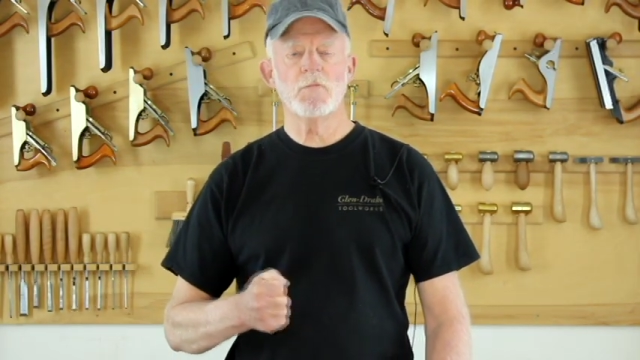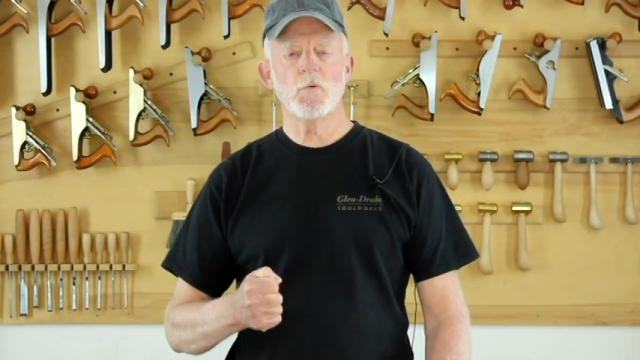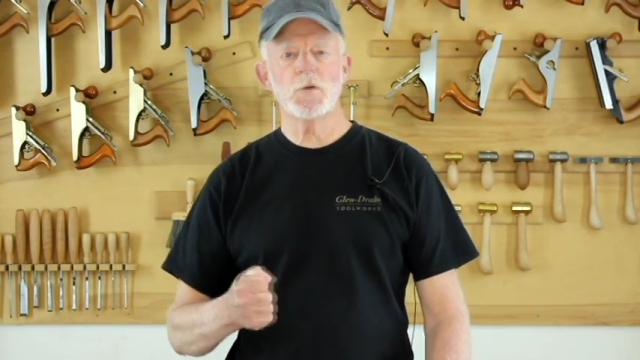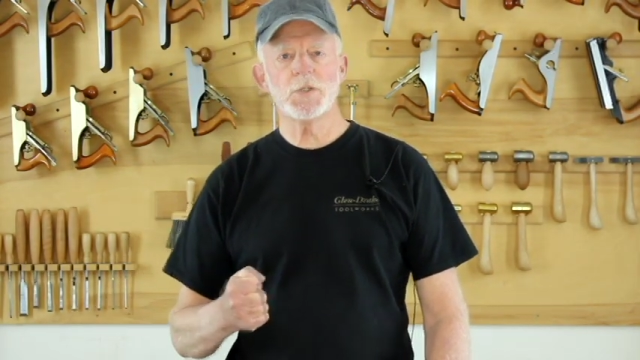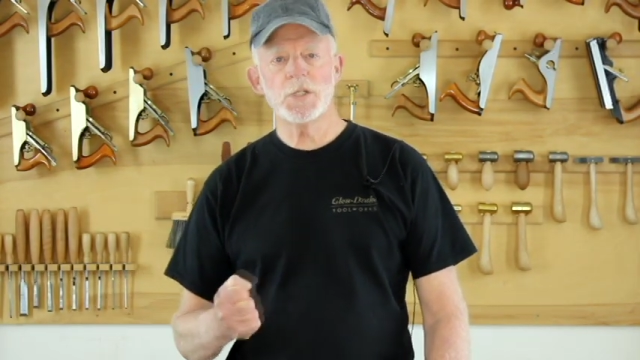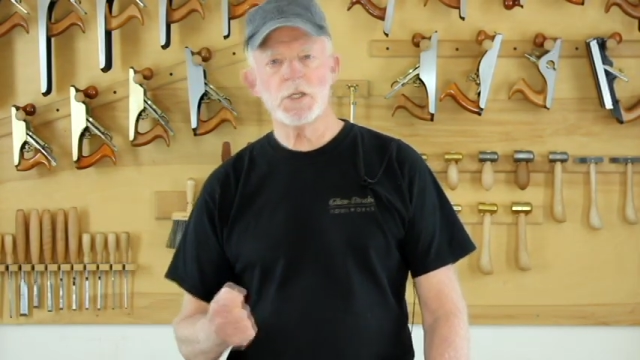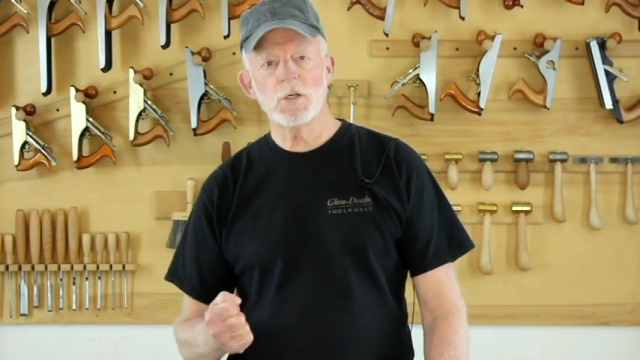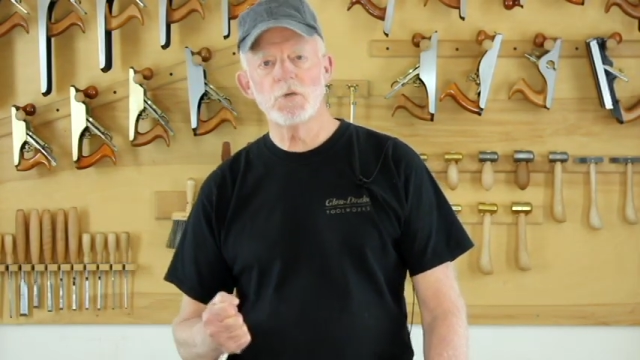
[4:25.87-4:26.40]

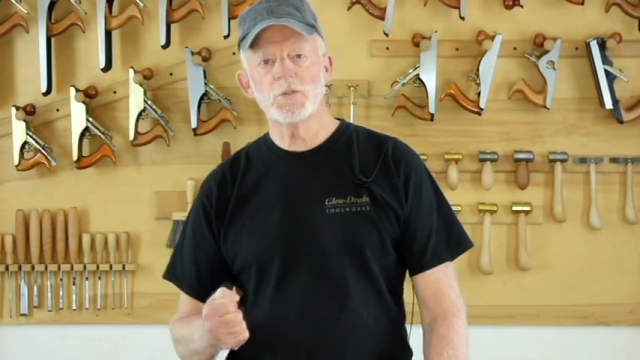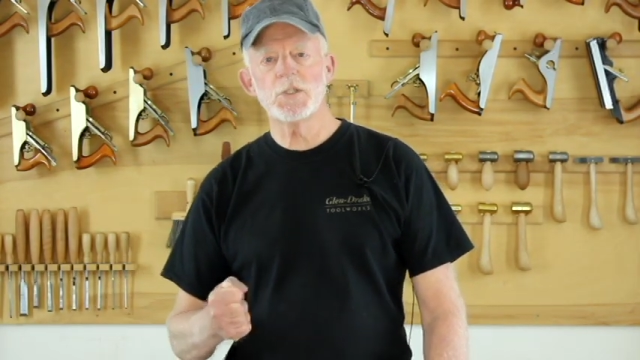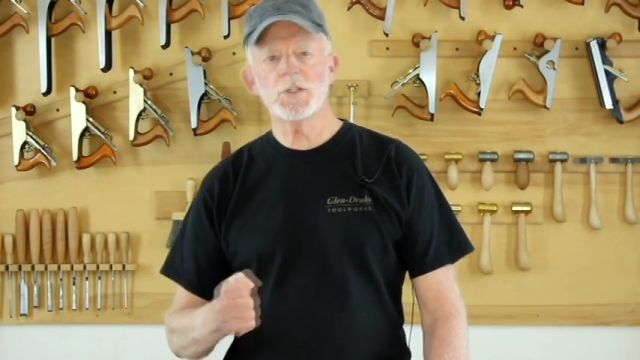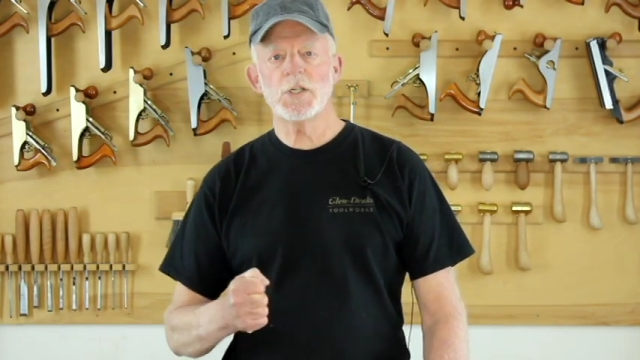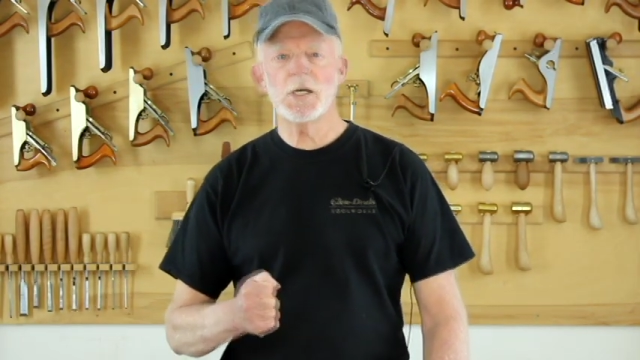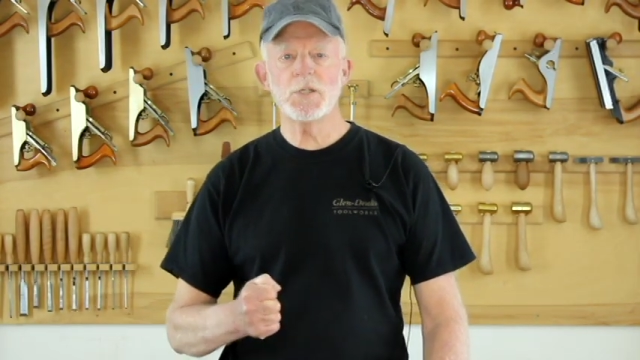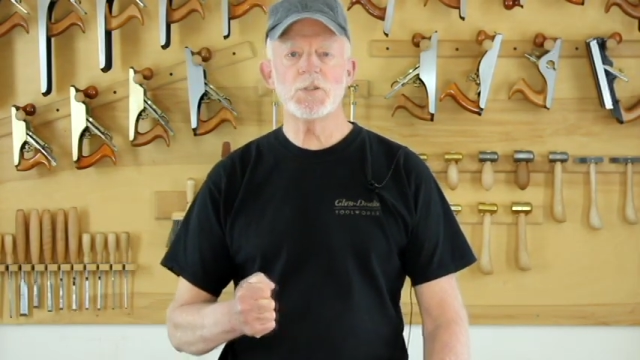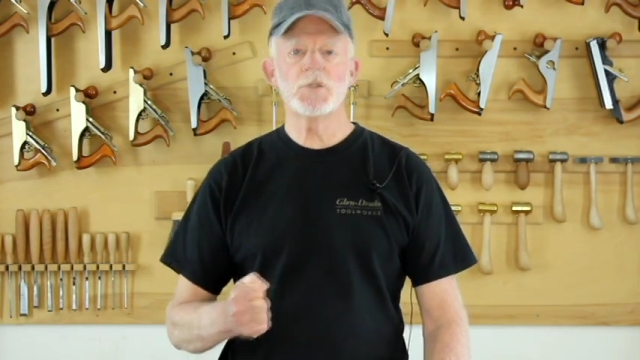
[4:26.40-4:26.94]
forcing you to
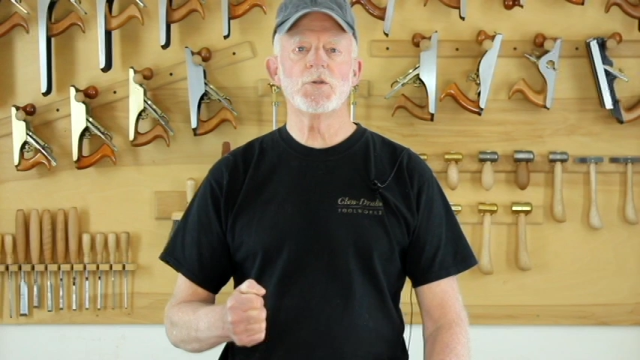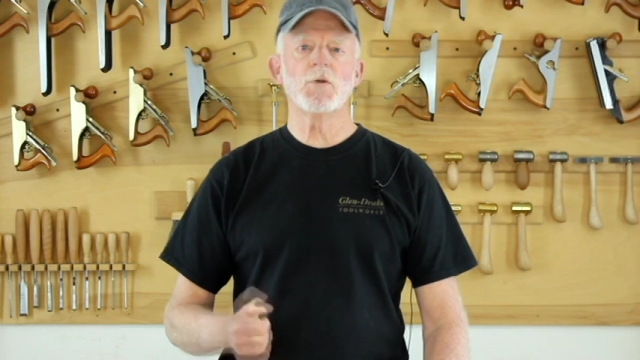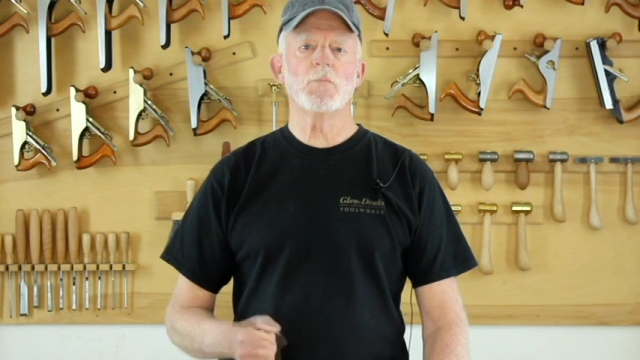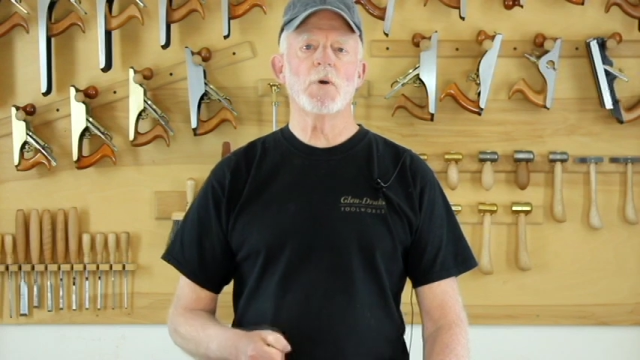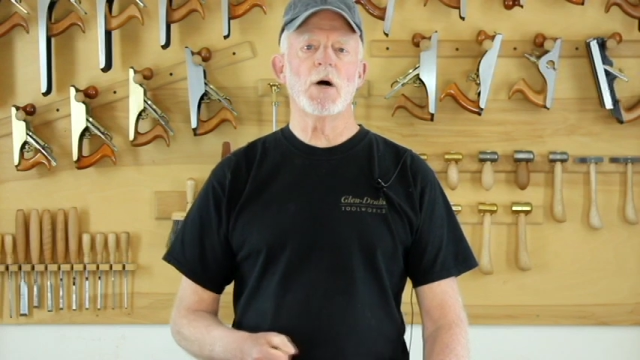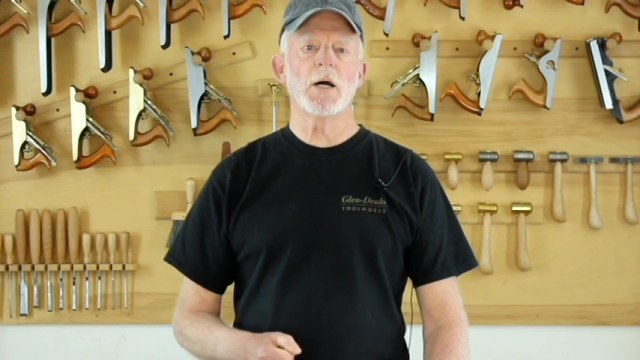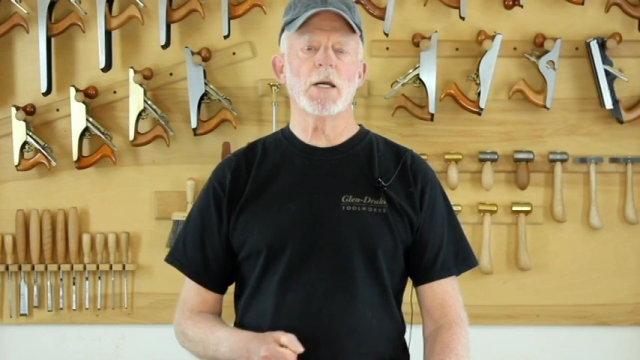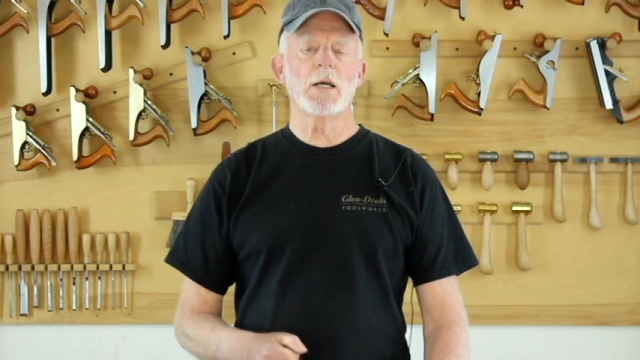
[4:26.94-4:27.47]
tension your
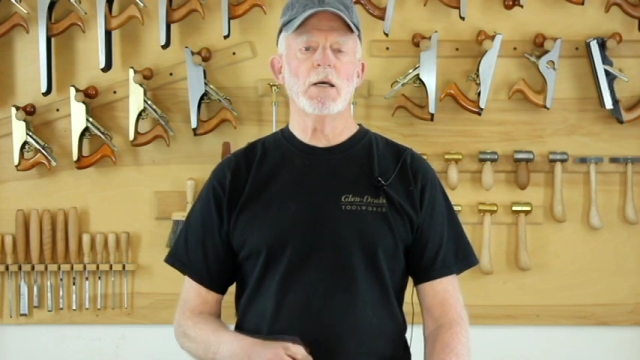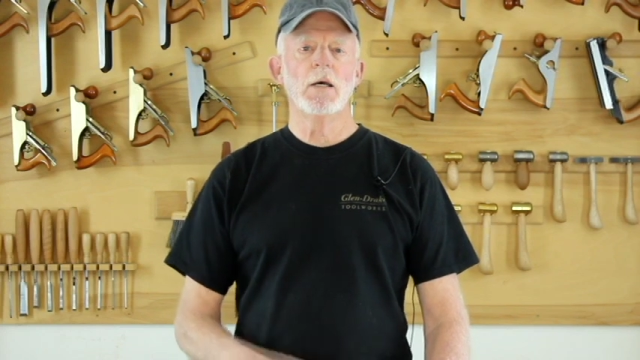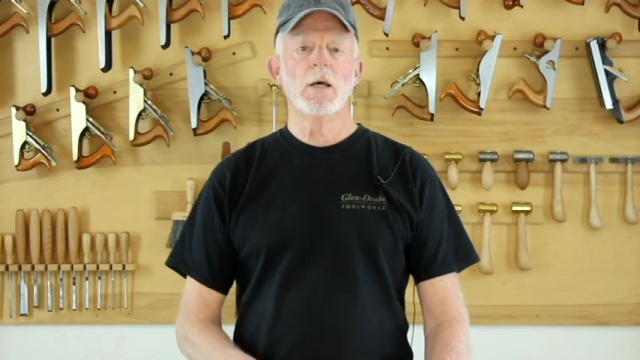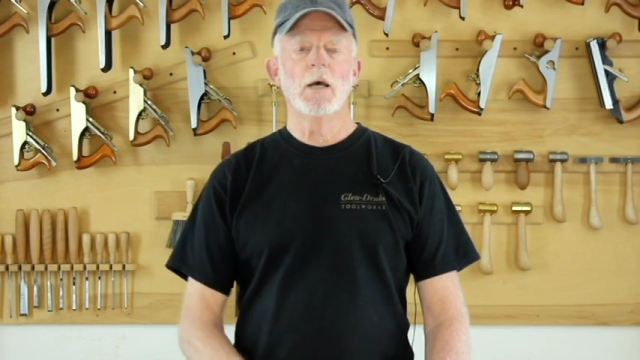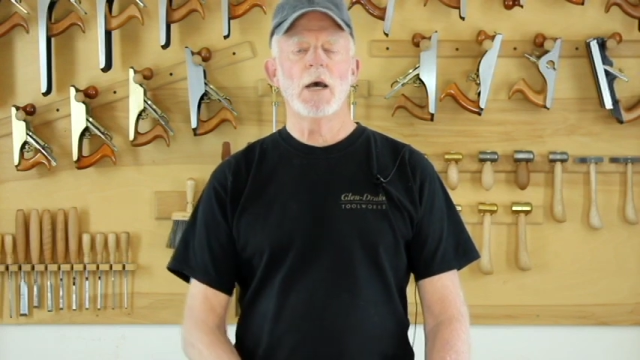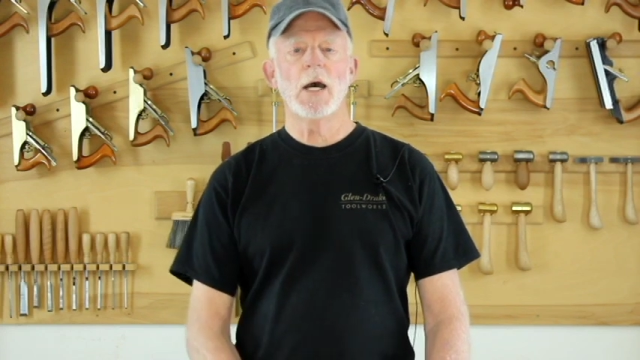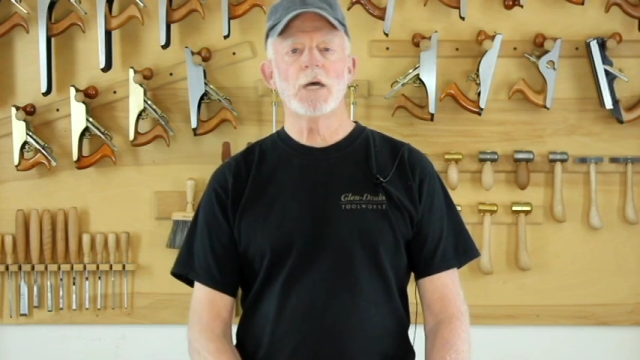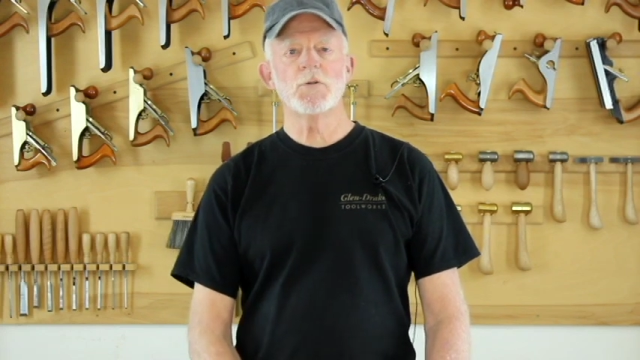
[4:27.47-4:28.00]
body
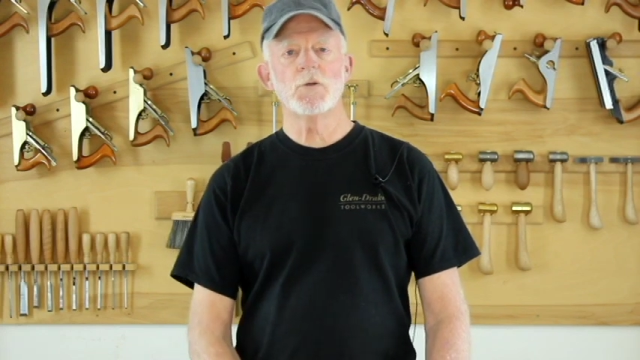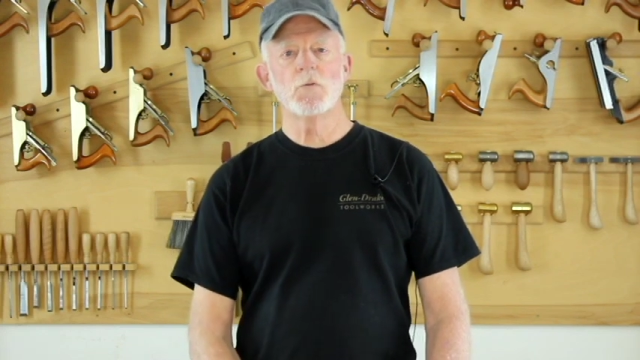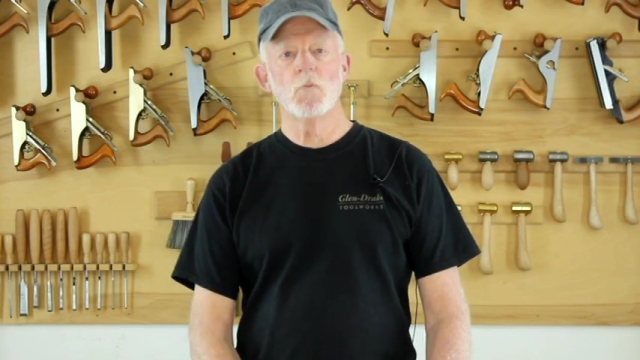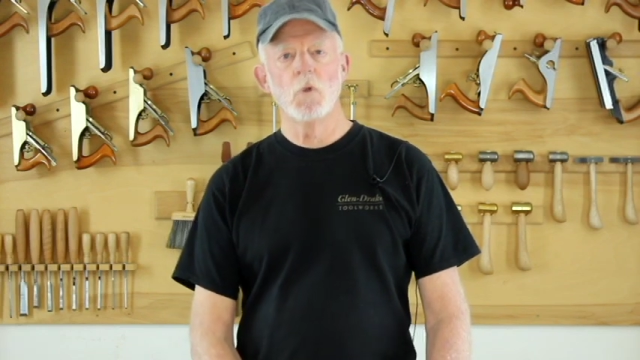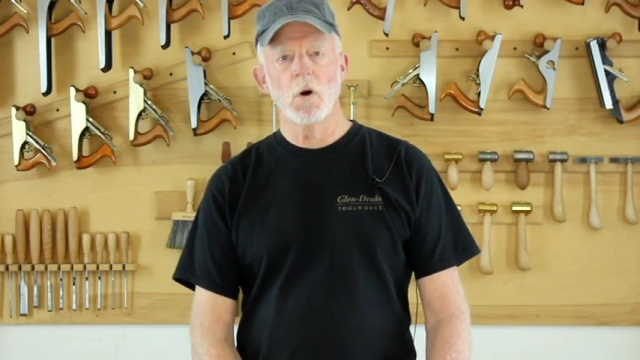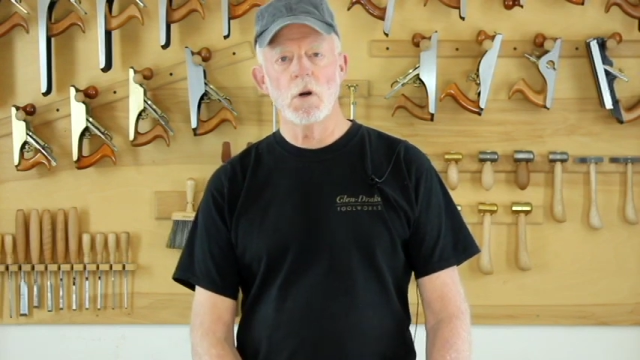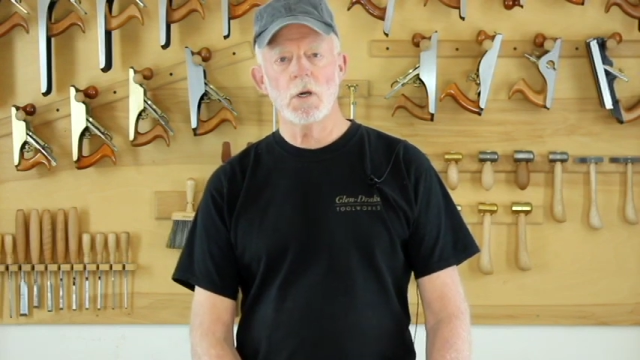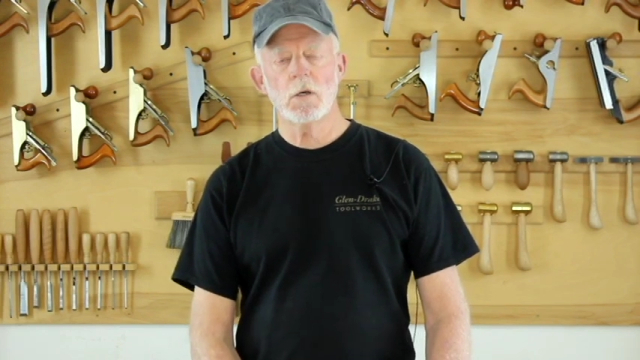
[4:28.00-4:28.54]
as you
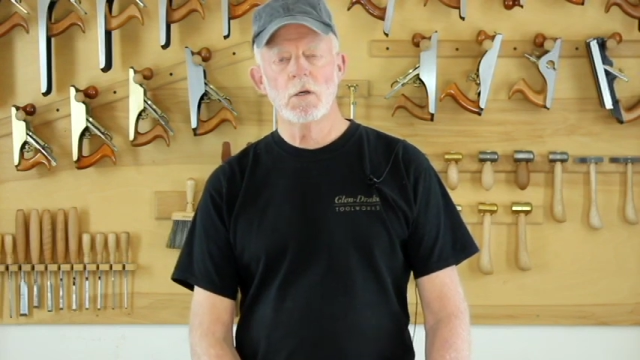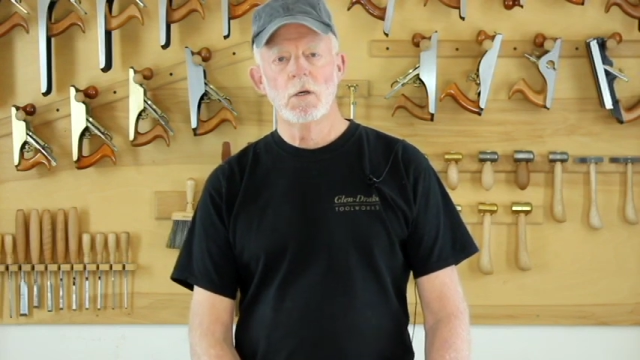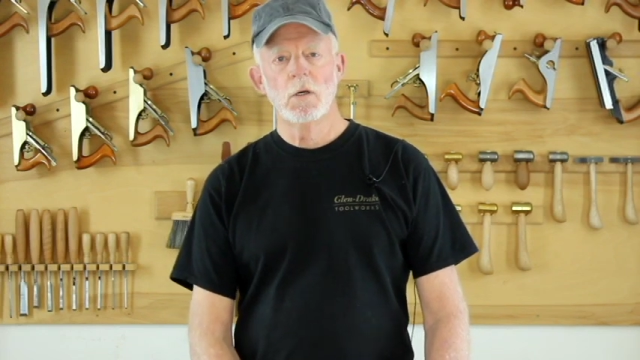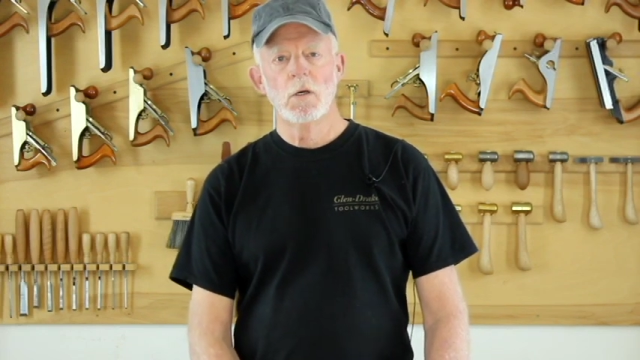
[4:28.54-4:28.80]
work,